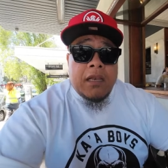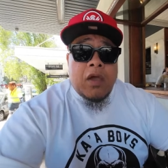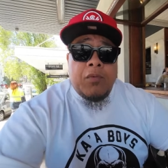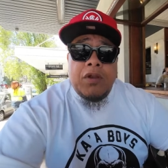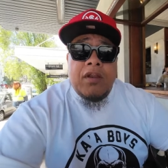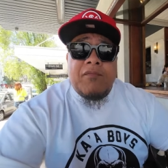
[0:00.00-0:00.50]
we?
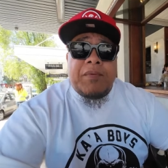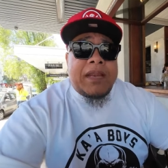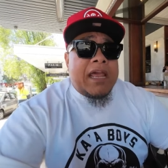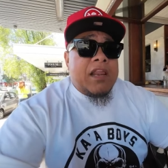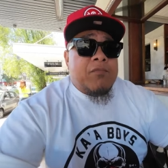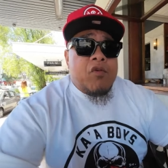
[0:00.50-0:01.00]
No, we don't have
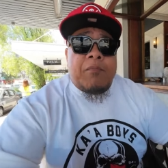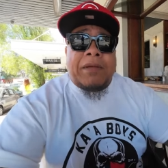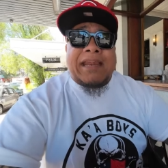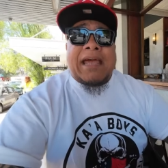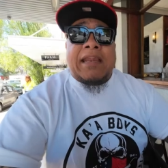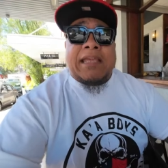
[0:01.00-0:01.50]
banana. We have
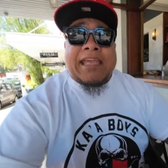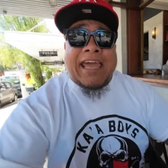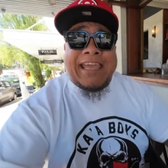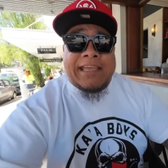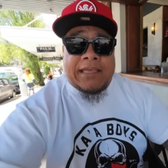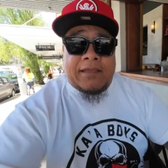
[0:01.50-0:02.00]
banana
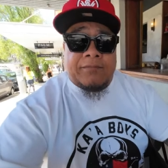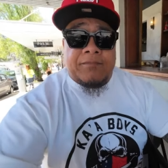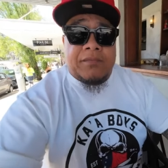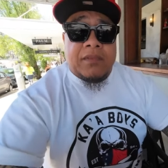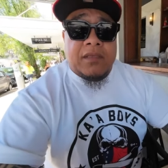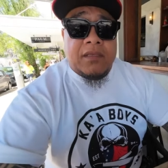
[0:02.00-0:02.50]
cake.
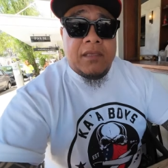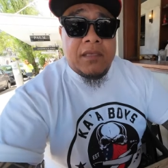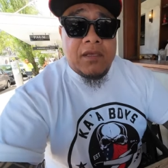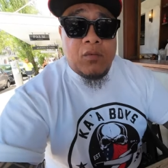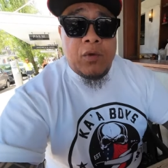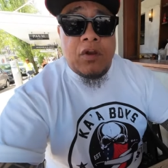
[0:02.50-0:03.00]

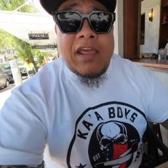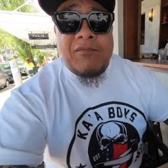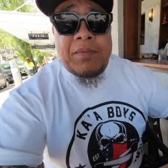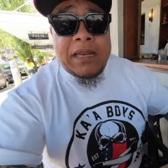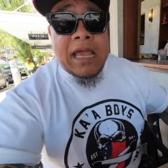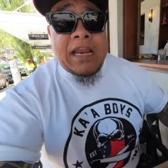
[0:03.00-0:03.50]
We don't
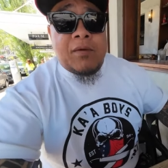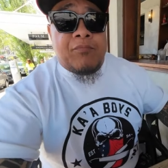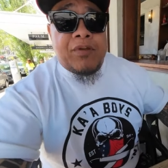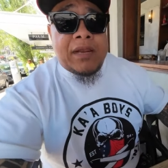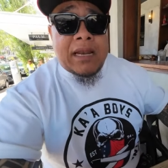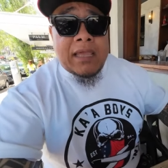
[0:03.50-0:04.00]
have banana
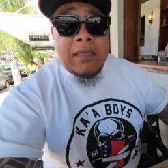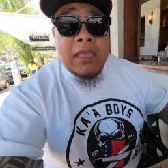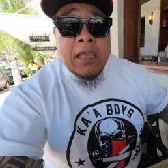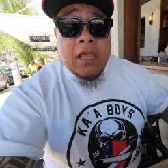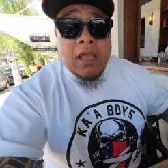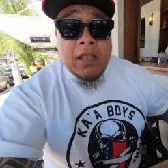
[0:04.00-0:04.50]
bread like
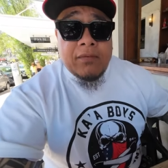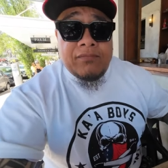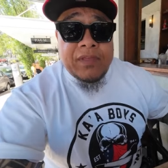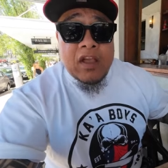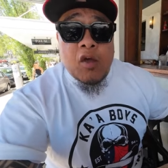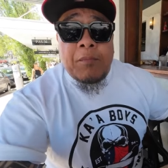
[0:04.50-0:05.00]

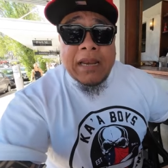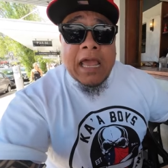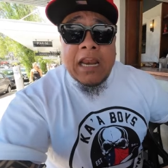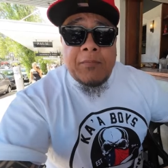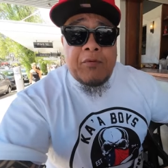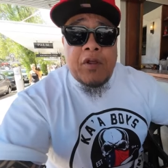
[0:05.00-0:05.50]
they got
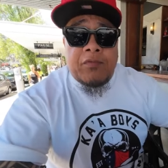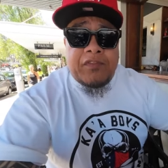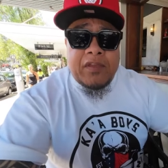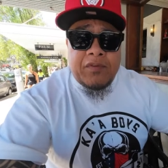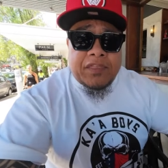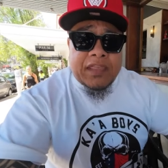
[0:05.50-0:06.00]
banana bread with
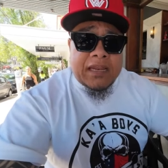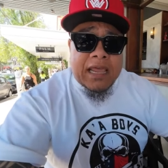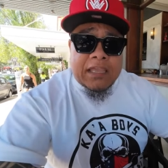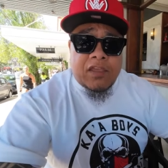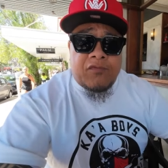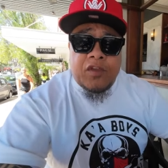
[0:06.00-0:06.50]
everything.
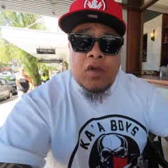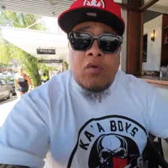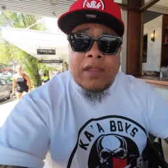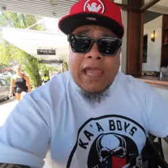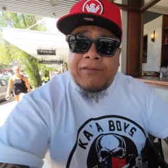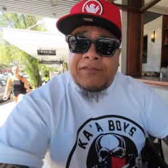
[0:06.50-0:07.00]
Like if you go
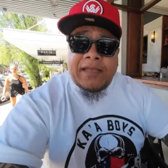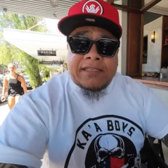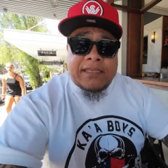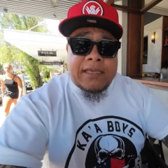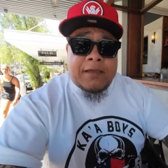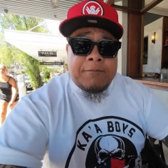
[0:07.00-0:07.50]
cafe
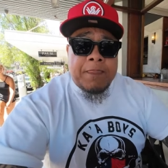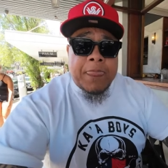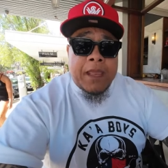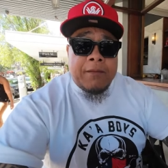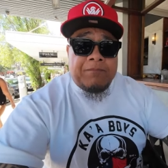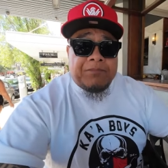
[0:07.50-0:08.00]
here,
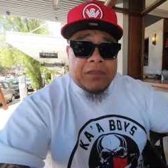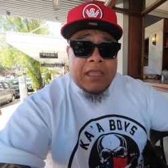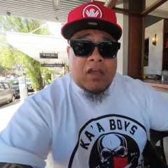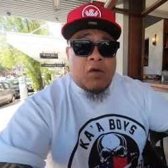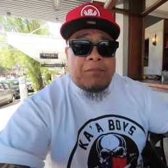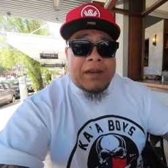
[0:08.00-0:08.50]

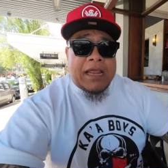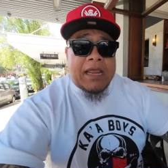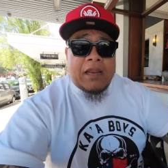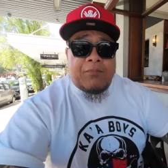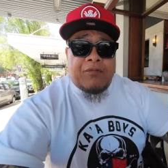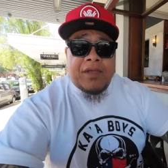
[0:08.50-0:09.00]
they got
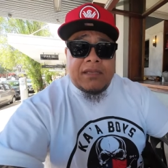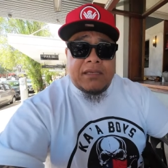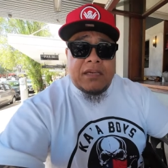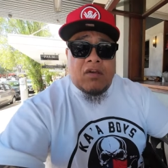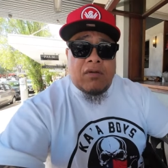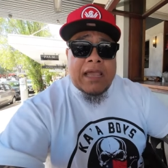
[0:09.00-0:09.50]
banana bread.
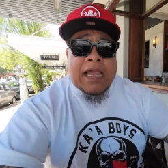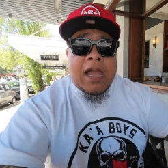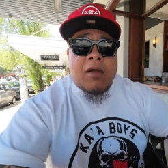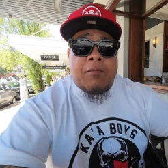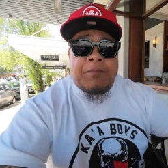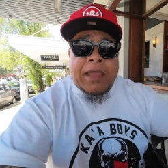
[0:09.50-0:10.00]
You know, like
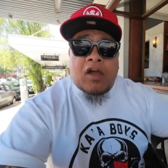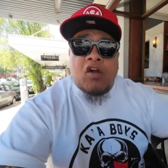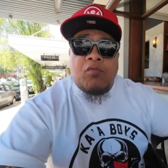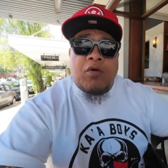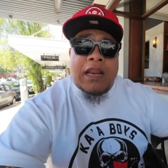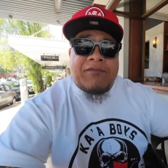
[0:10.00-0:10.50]
how back
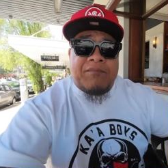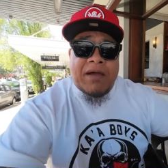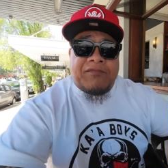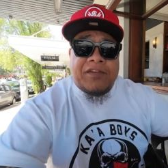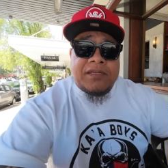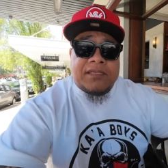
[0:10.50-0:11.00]
home we'll have
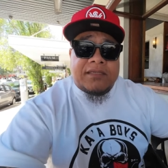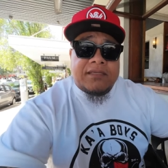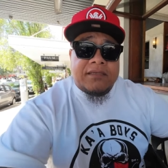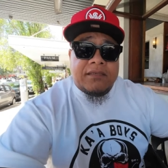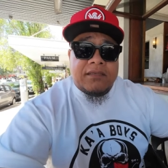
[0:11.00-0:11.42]
muffins,